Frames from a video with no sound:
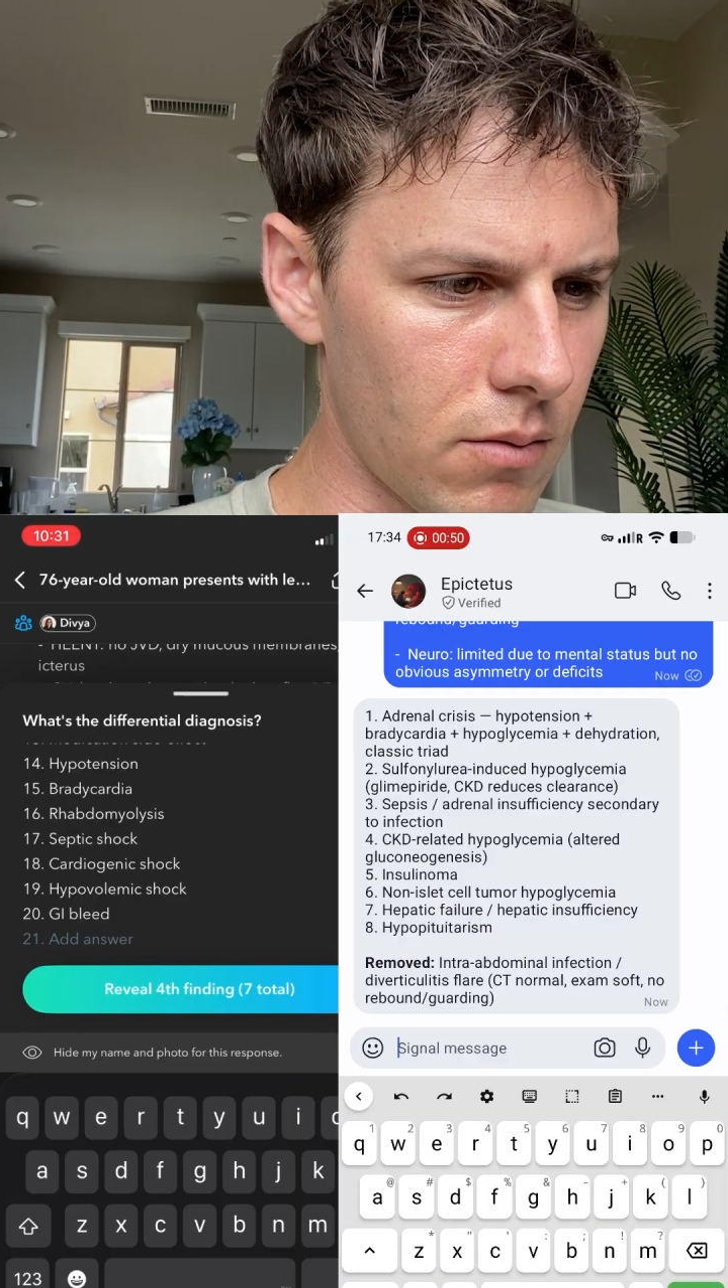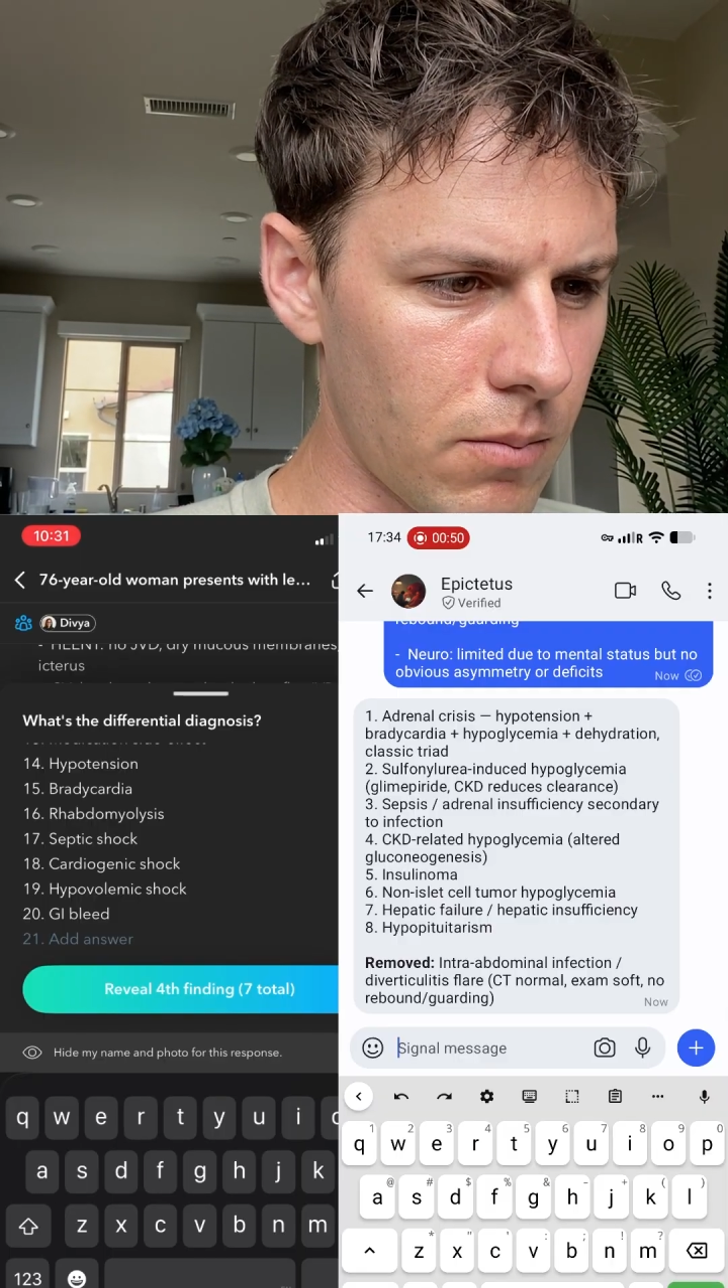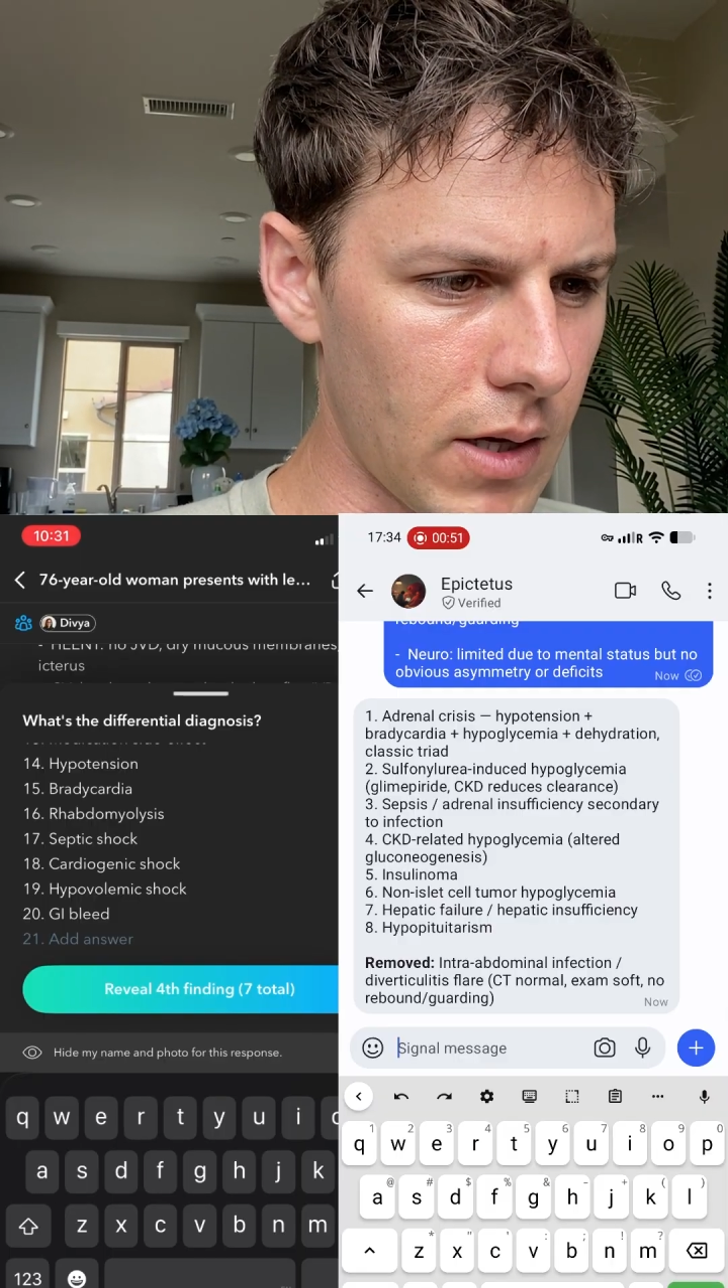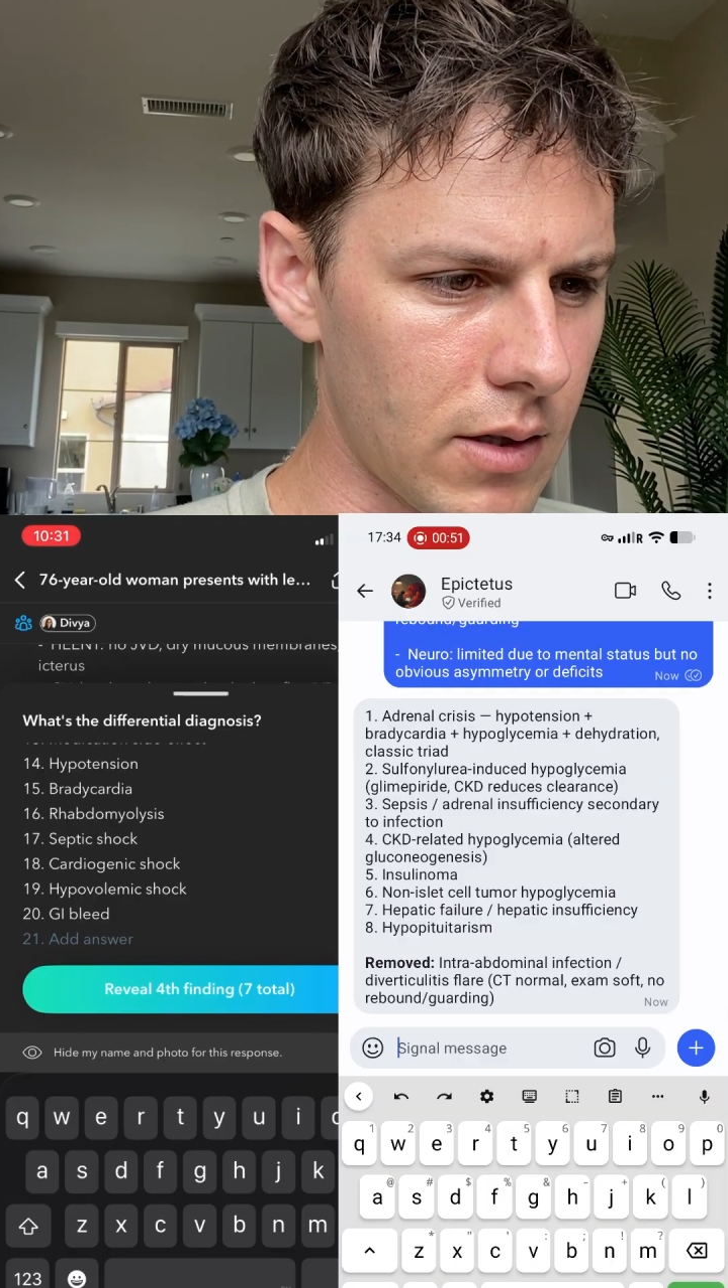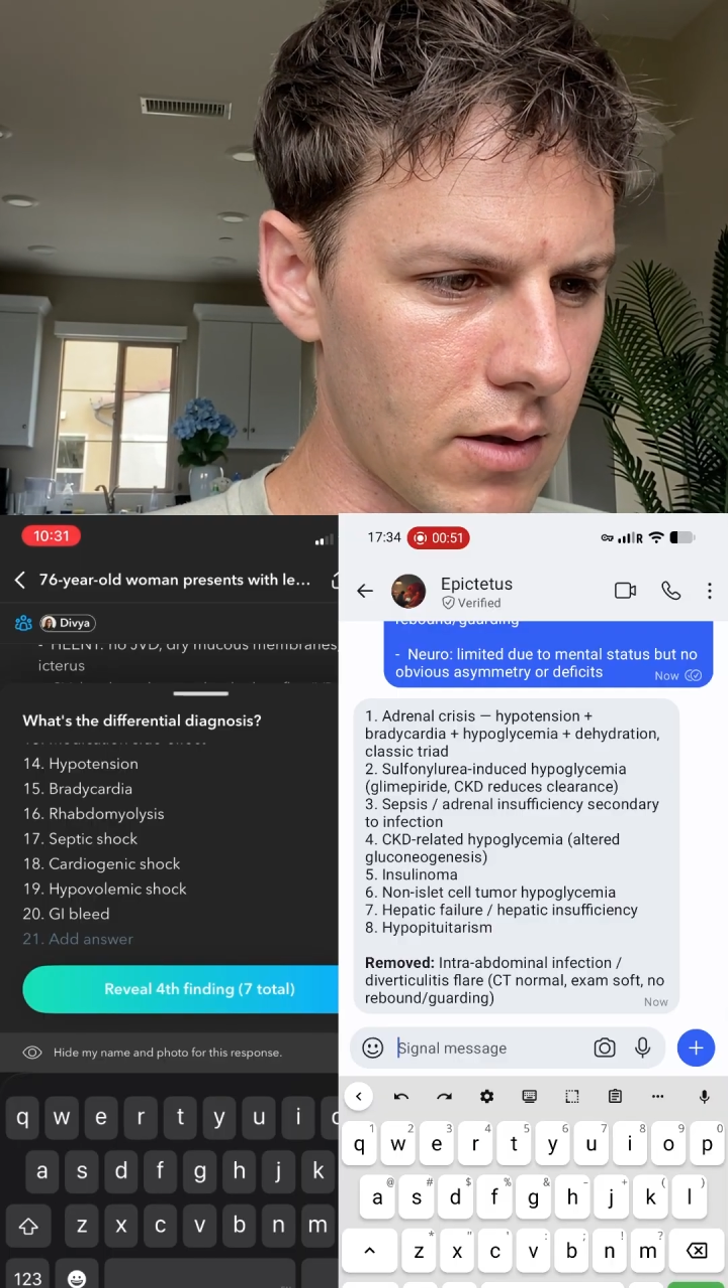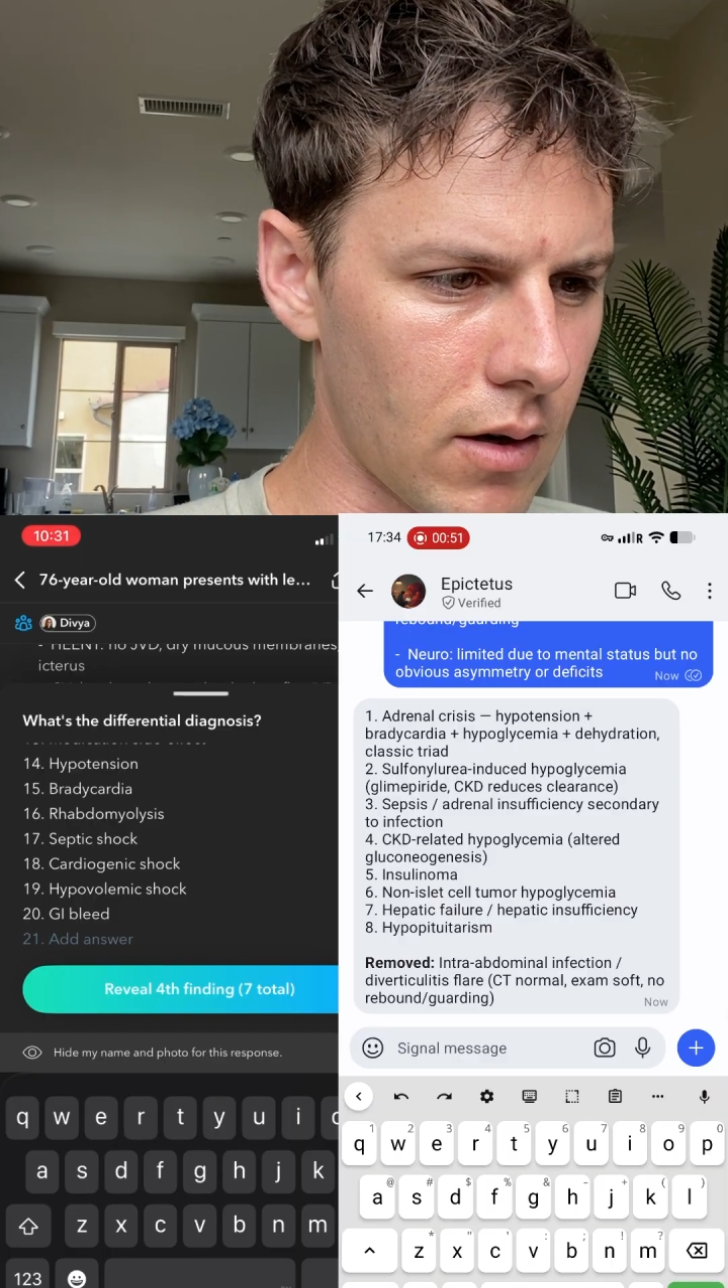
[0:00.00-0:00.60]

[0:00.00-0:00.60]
based